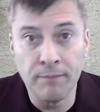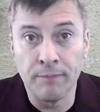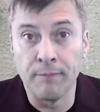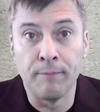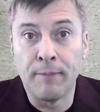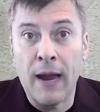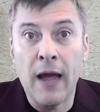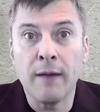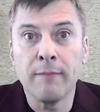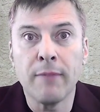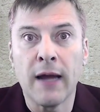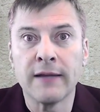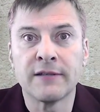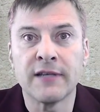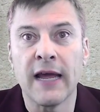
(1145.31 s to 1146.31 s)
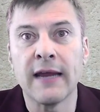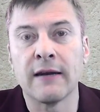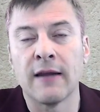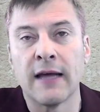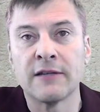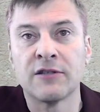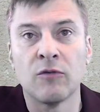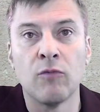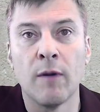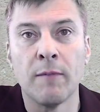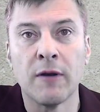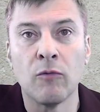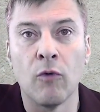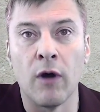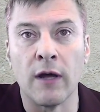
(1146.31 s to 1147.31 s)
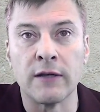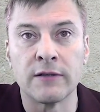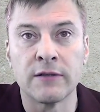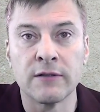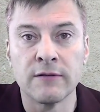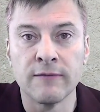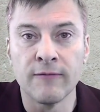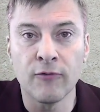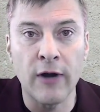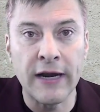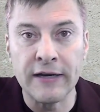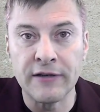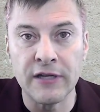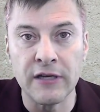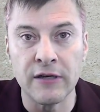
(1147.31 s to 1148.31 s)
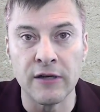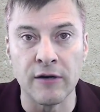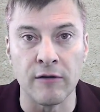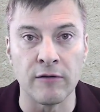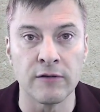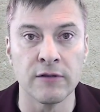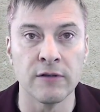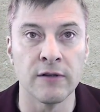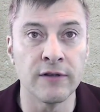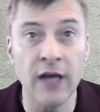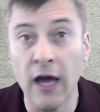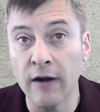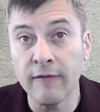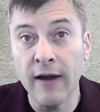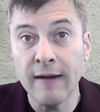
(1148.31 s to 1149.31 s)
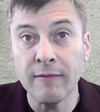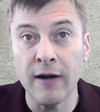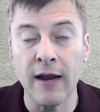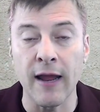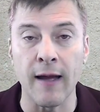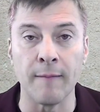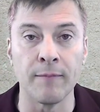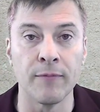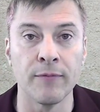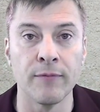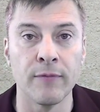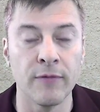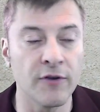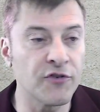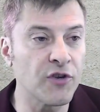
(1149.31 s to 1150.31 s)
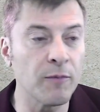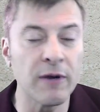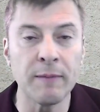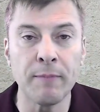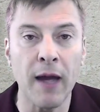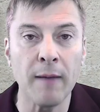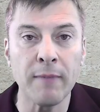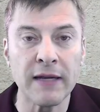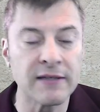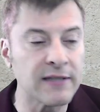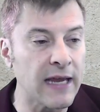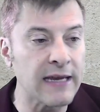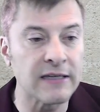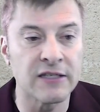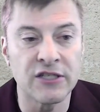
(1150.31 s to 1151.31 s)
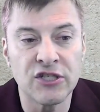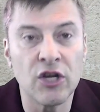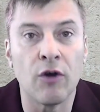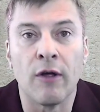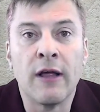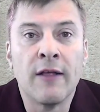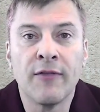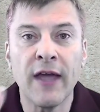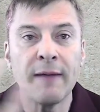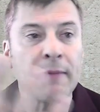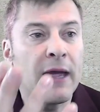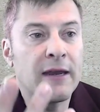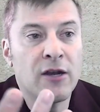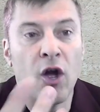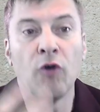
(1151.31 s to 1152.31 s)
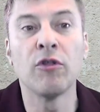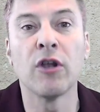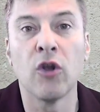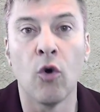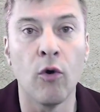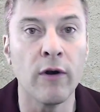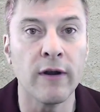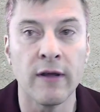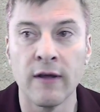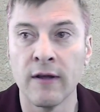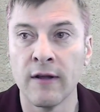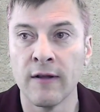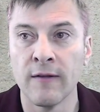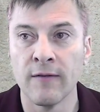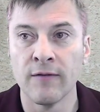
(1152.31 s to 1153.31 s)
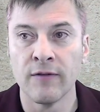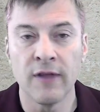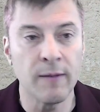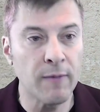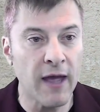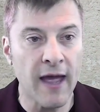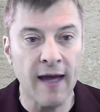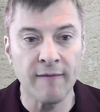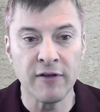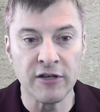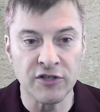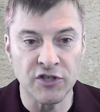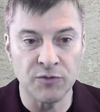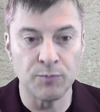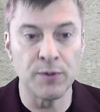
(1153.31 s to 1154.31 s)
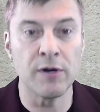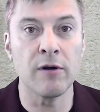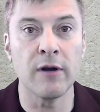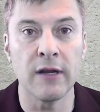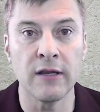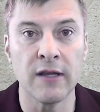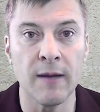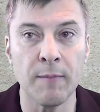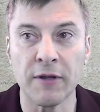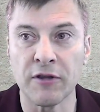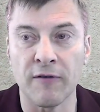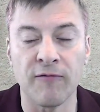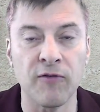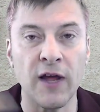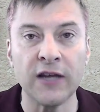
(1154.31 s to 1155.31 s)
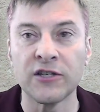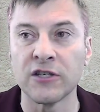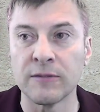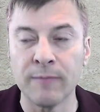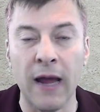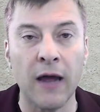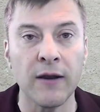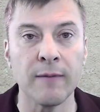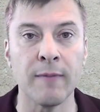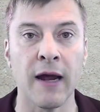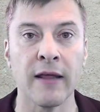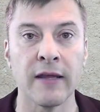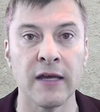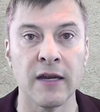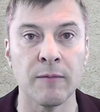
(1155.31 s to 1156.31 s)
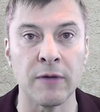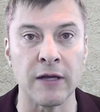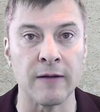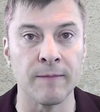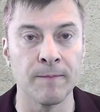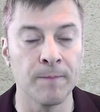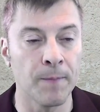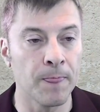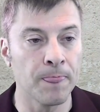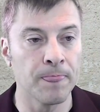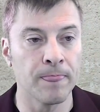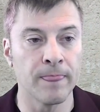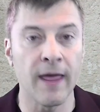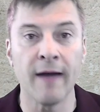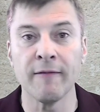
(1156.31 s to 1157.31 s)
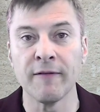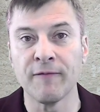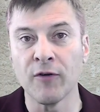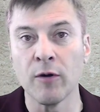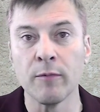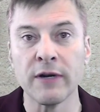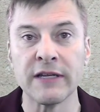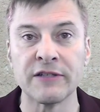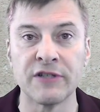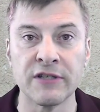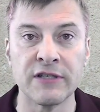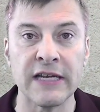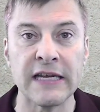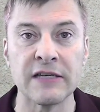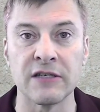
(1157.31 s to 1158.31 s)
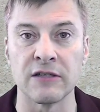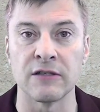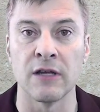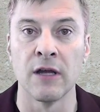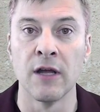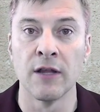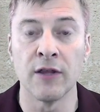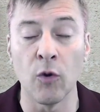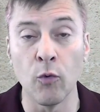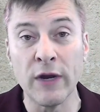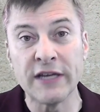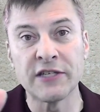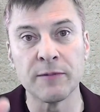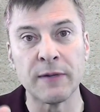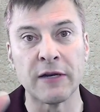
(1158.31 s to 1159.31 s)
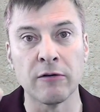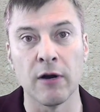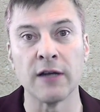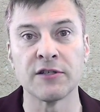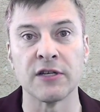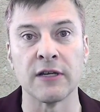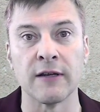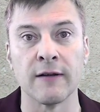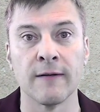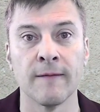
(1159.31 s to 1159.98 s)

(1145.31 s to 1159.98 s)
bound by Satan, as the woman was for eighteen years, daughter of Abraham. There's so many bound by Satan still. They may know the Lord. They may have his Spirit in them, but their flesh is bound up by the enemy. They have infirmities, diseases that we should be crushing.